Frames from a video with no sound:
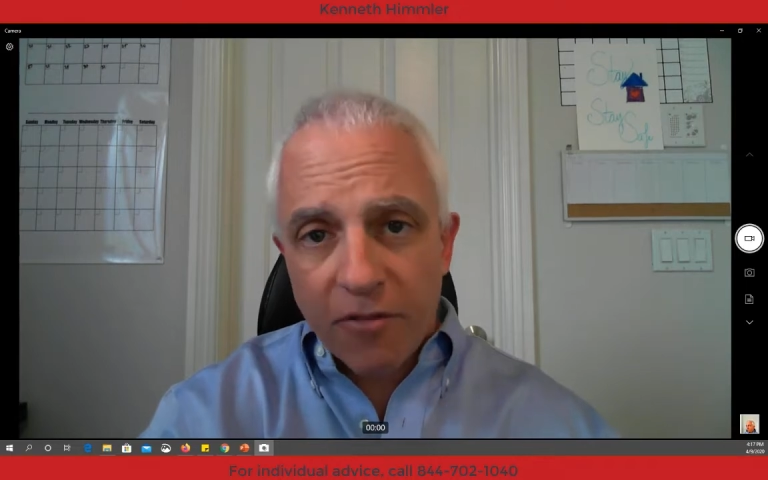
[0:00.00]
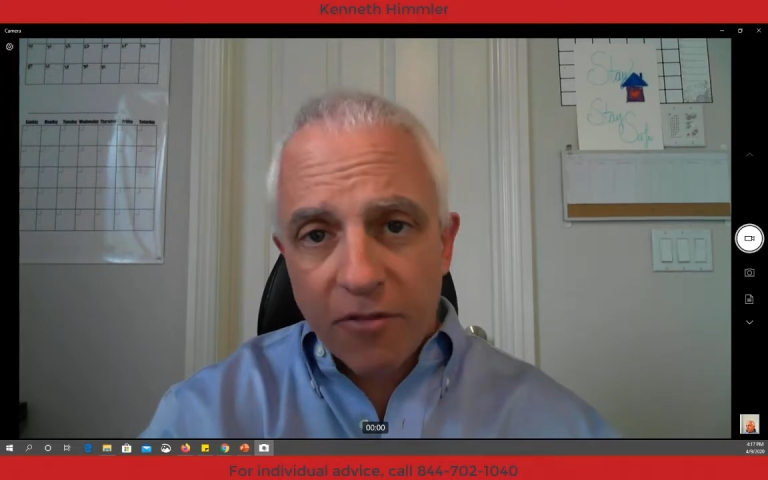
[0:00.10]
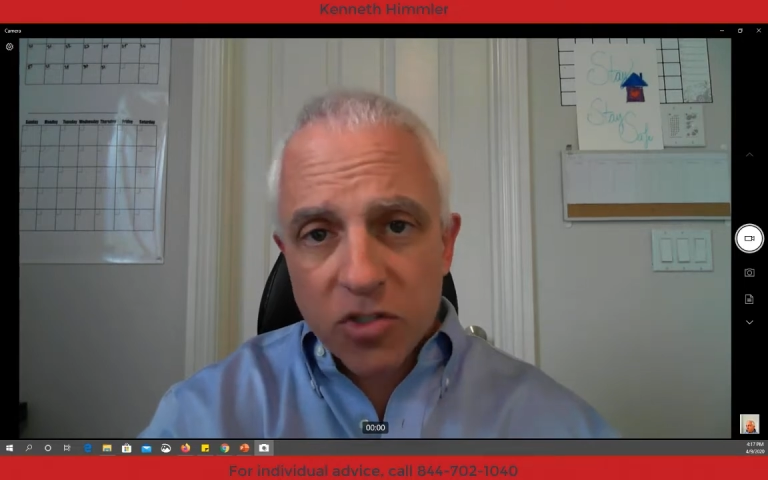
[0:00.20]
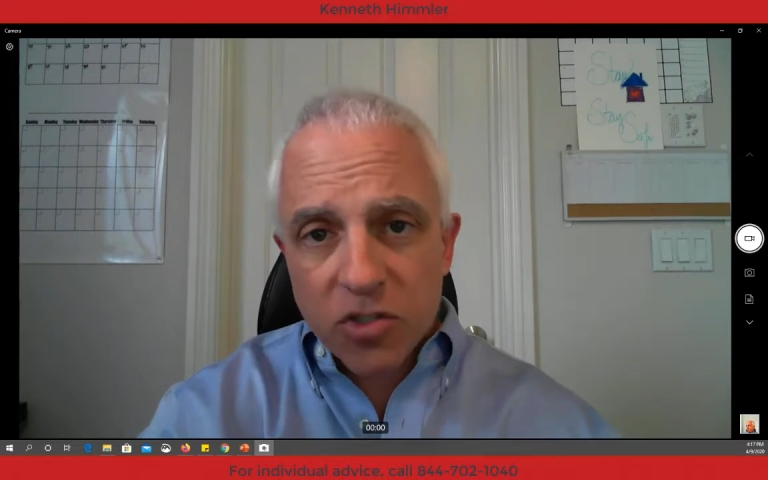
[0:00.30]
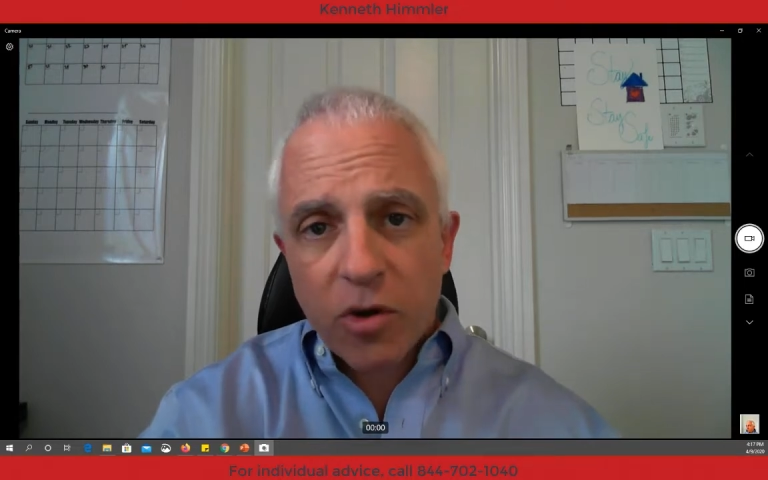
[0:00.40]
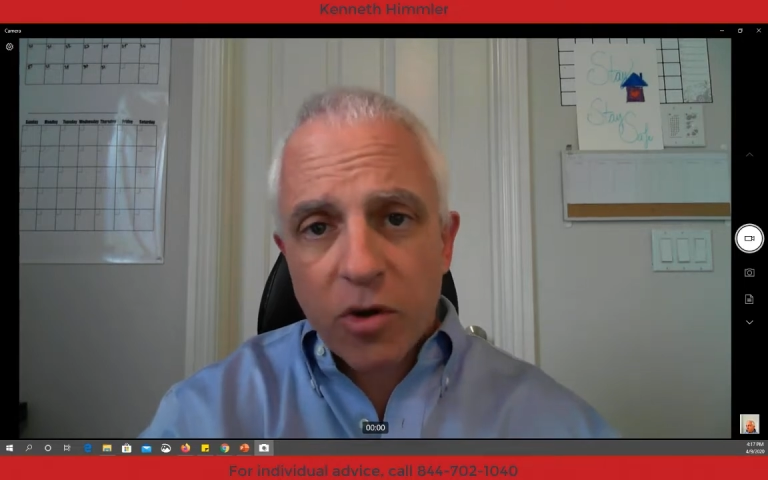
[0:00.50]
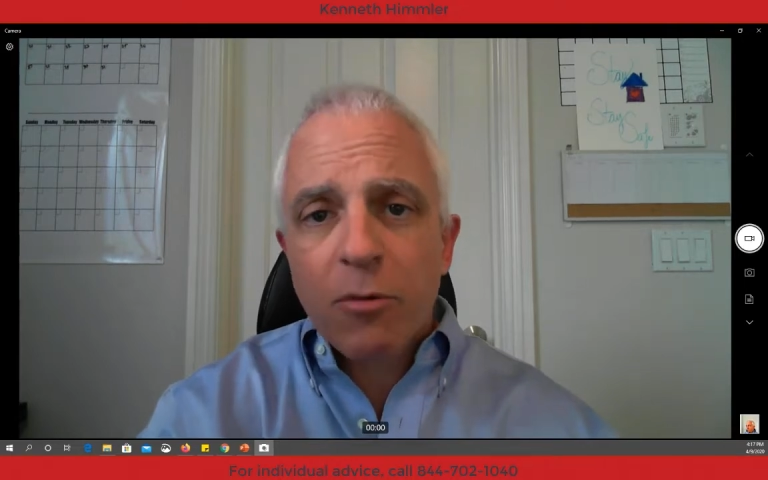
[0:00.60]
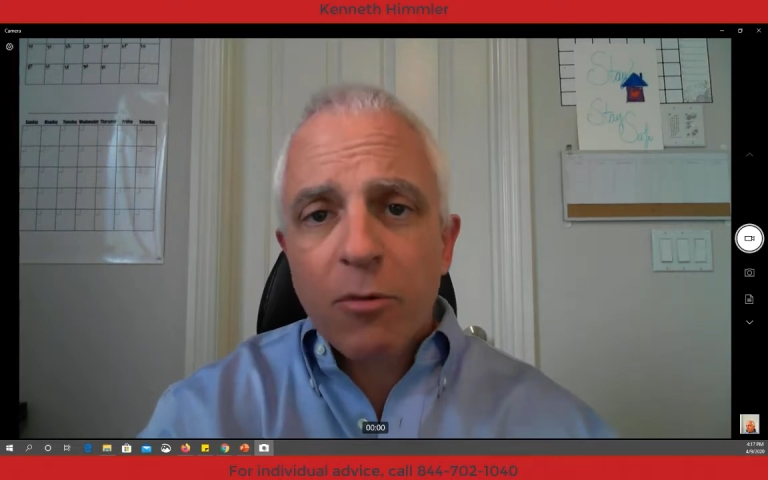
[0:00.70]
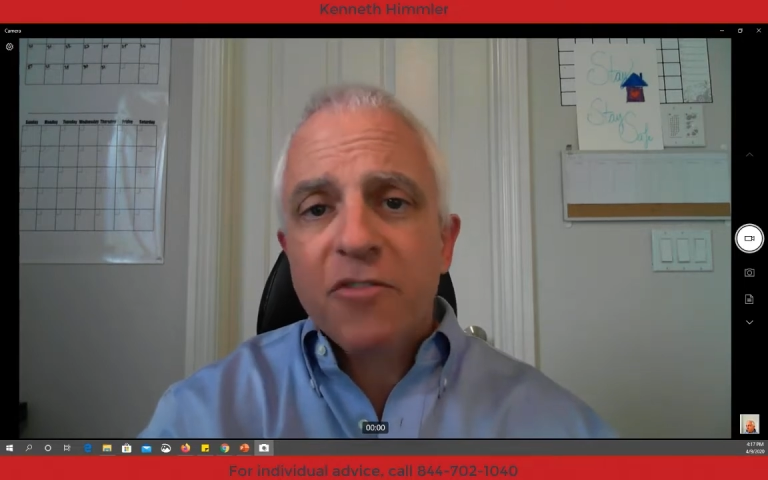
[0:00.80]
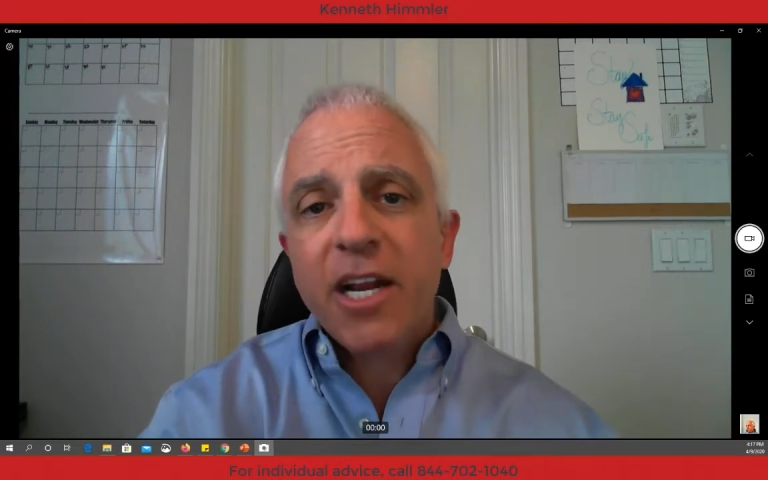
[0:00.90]
So what I was
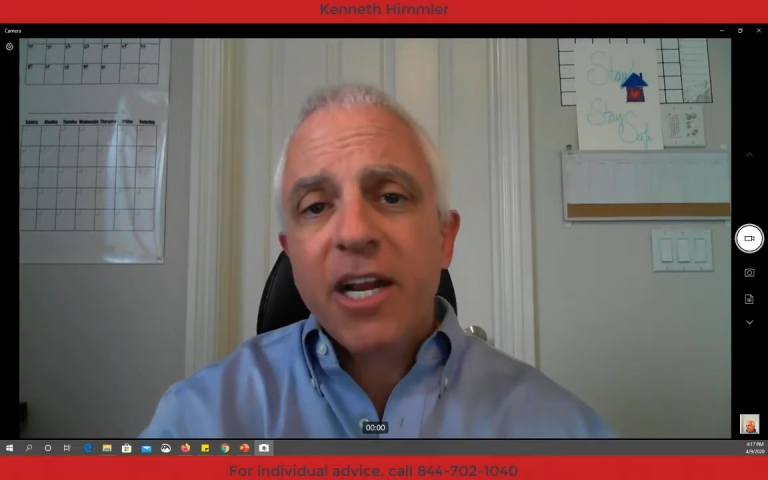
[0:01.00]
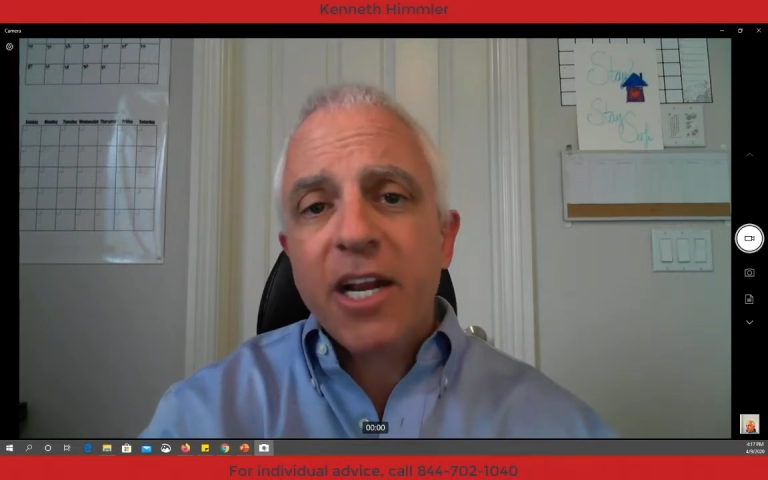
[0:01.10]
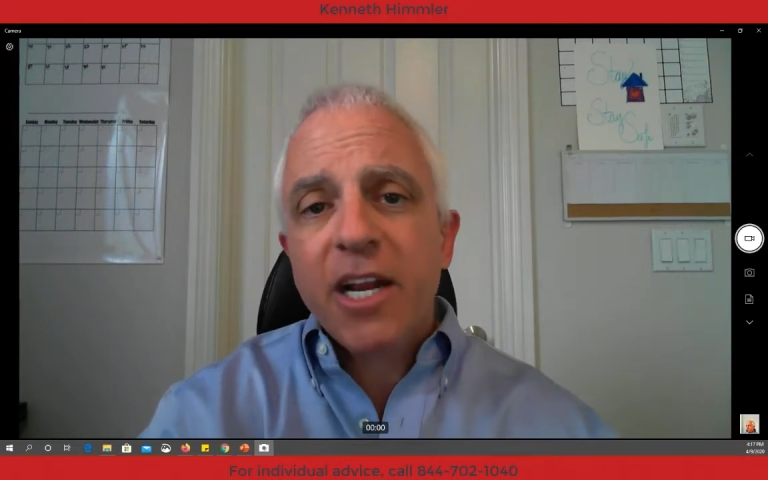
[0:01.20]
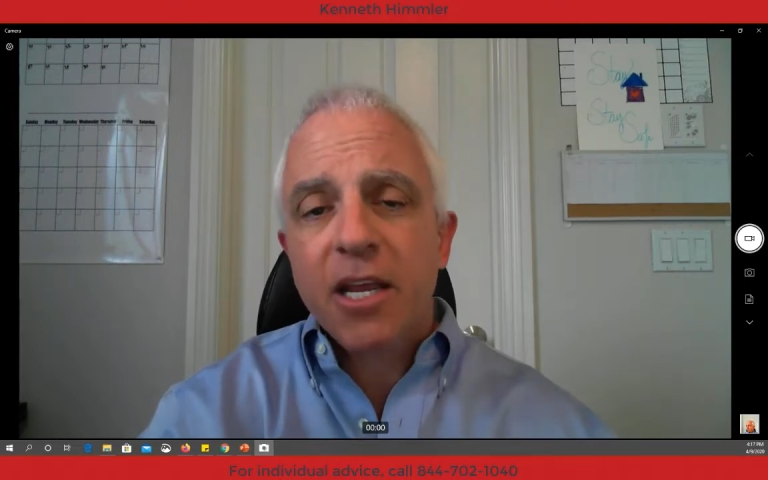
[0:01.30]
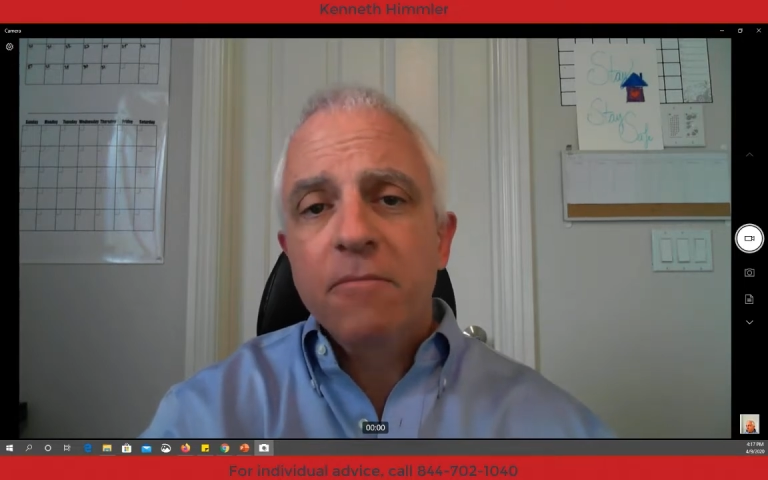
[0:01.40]
finding